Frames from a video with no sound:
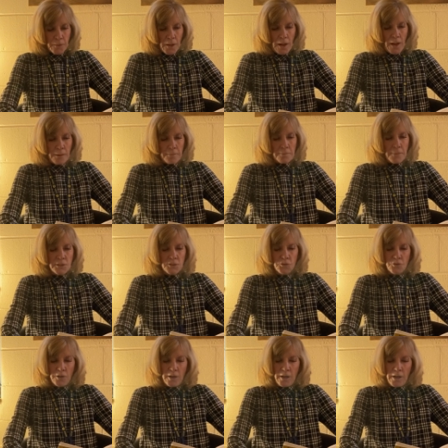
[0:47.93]
I
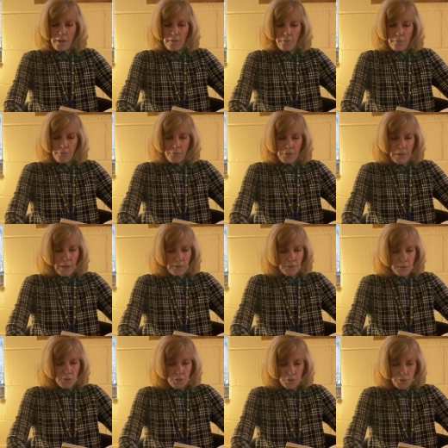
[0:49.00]
muster every ounce
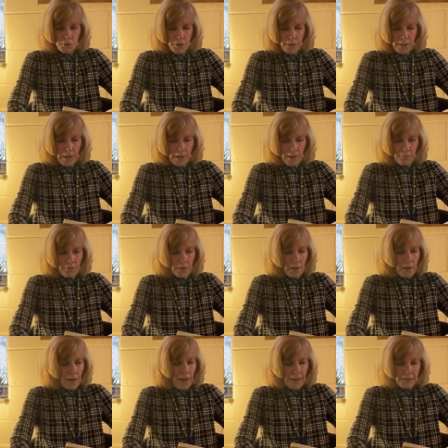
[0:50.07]
of courage I have.
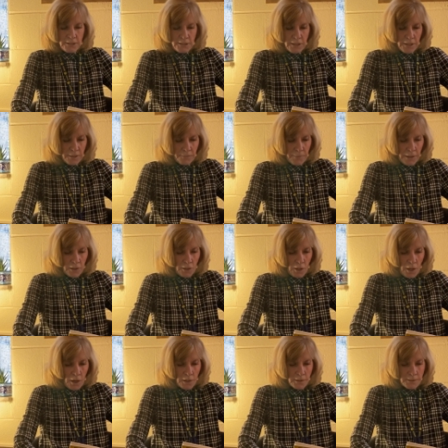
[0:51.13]
I dig in my
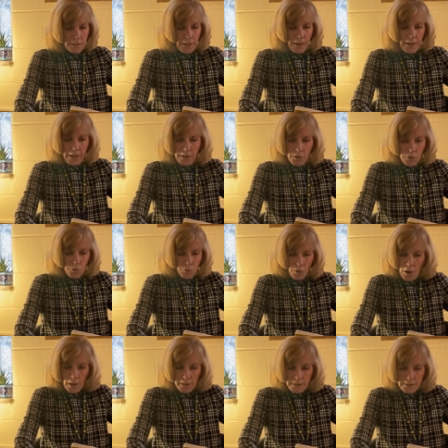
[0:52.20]
claws and
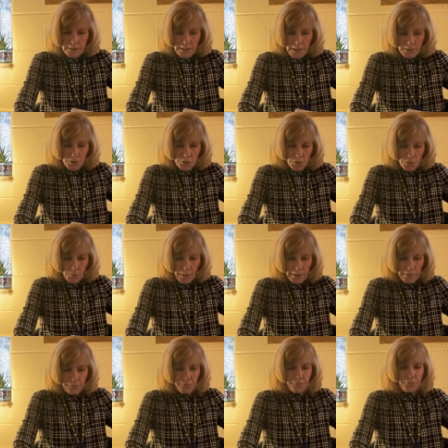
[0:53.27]
crawl inside the
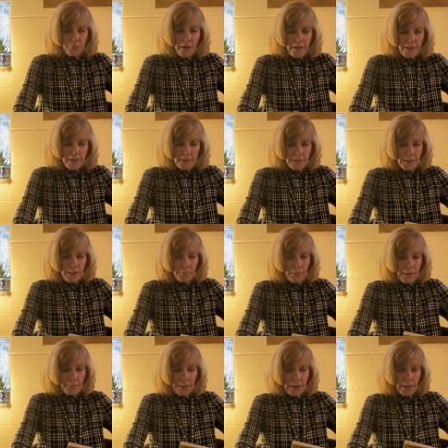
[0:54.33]
doorway, fighting to keep my
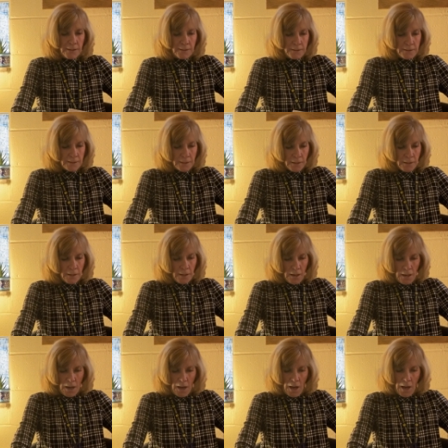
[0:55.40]
balance.
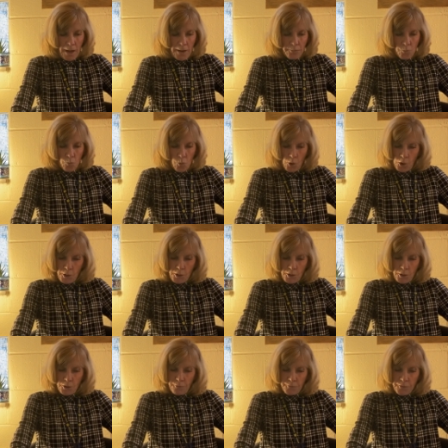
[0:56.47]
I'm
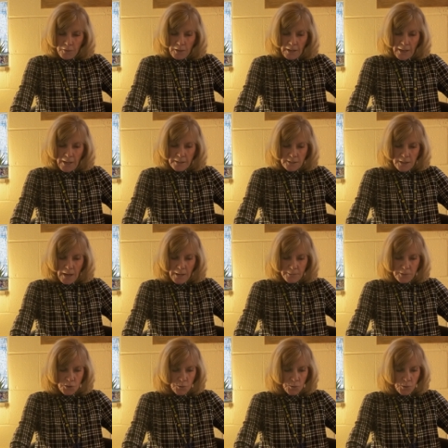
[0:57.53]
warning you for the last time,
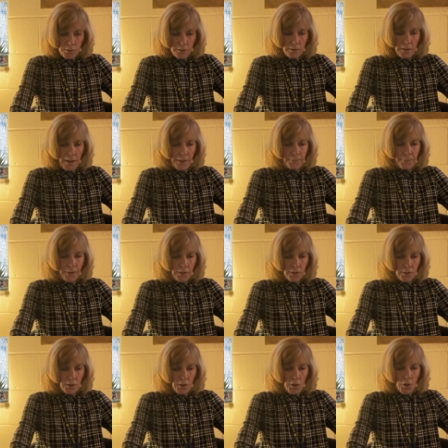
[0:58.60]
squirrel, I
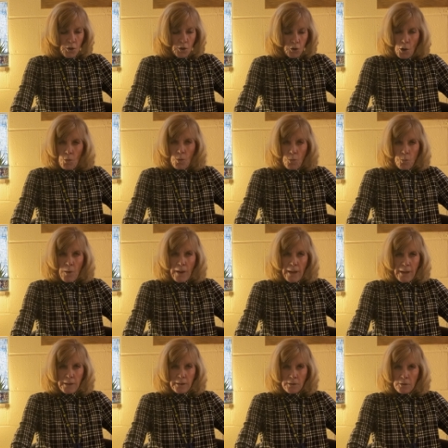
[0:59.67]
bark. Go
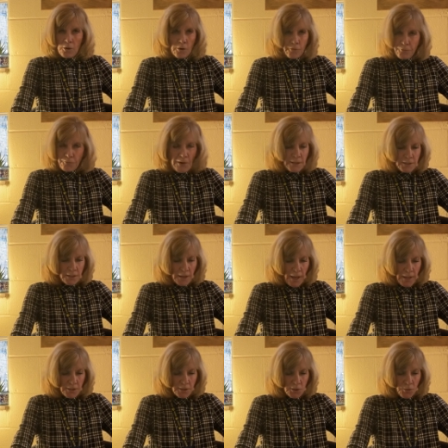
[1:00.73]
away or face the
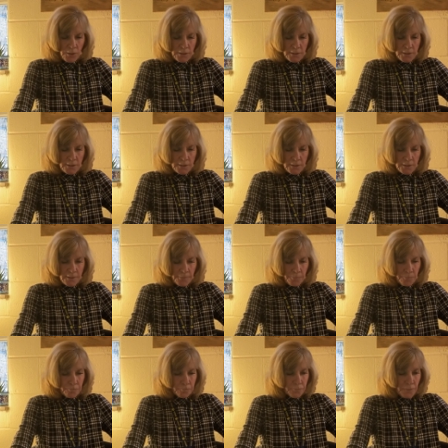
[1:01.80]
consequences.
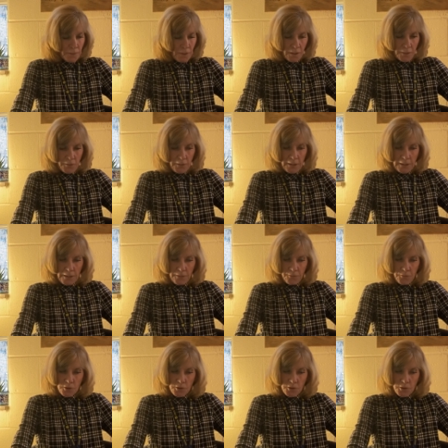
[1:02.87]
The evil